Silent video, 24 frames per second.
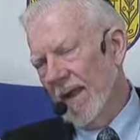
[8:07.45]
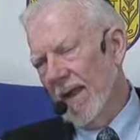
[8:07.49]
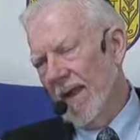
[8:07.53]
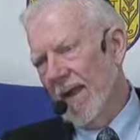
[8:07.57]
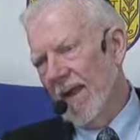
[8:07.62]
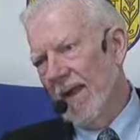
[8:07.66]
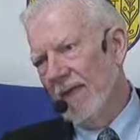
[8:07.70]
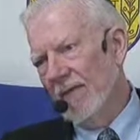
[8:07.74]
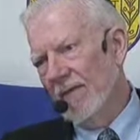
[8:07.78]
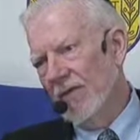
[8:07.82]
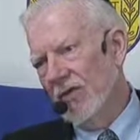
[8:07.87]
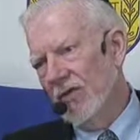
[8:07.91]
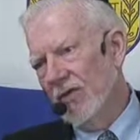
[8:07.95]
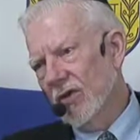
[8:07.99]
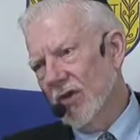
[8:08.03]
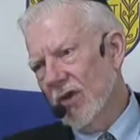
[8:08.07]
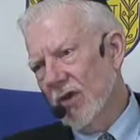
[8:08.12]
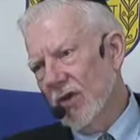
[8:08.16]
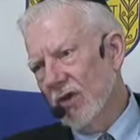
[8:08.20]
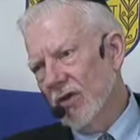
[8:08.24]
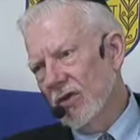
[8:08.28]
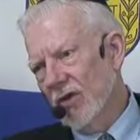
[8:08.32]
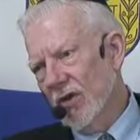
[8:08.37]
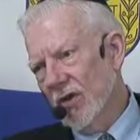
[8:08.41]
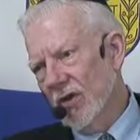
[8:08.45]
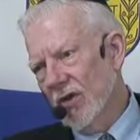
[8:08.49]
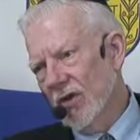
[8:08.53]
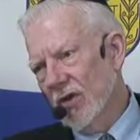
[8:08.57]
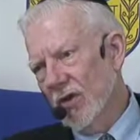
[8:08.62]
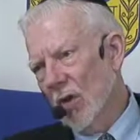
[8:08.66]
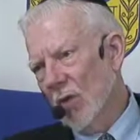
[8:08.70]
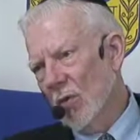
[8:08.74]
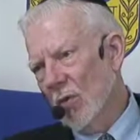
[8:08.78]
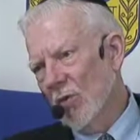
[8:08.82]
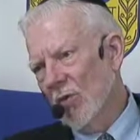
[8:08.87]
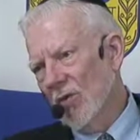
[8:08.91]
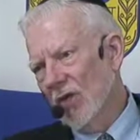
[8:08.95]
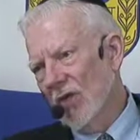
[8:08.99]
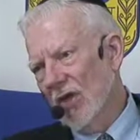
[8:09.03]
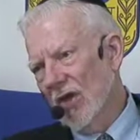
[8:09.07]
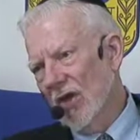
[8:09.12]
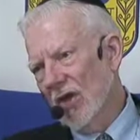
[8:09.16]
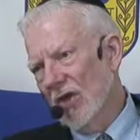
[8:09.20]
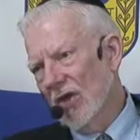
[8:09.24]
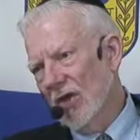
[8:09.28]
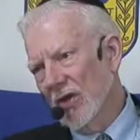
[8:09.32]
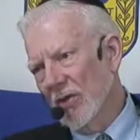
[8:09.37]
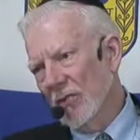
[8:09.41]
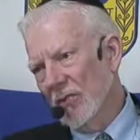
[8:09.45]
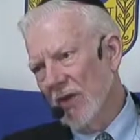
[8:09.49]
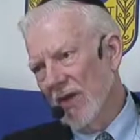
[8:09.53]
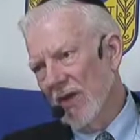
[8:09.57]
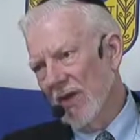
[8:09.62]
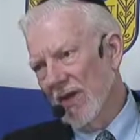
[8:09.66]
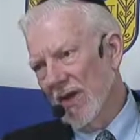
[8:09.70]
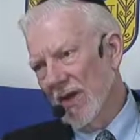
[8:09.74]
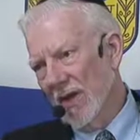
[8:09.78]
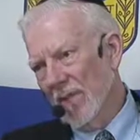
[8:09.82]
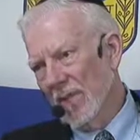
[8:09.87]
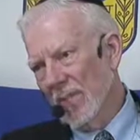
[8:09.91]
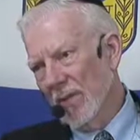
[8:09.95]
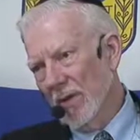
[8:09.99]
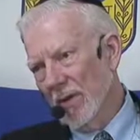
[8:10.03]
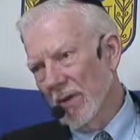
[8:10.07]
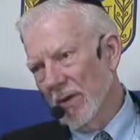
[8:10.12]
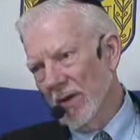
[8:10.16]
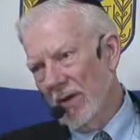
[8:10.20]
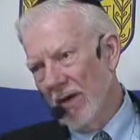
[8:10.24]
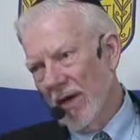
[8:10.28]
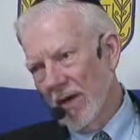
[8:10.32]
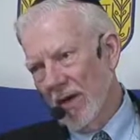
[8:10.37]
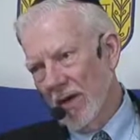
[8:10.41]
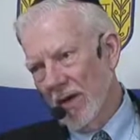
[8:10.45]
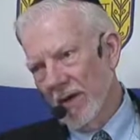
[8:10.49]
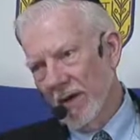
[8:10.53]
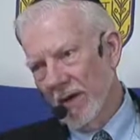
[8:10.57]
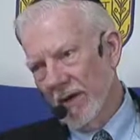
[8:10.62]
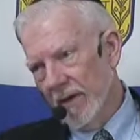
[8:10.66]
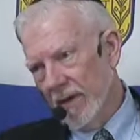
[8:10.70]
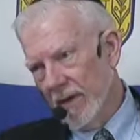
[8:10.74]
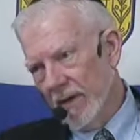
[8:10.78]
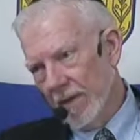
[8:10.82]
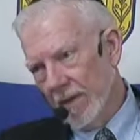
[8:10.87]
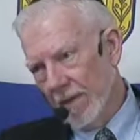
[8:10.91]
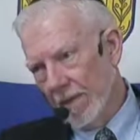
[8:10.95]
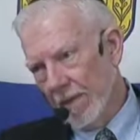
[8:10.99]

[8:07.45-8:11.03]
he even chose his own son to be that burden carrier,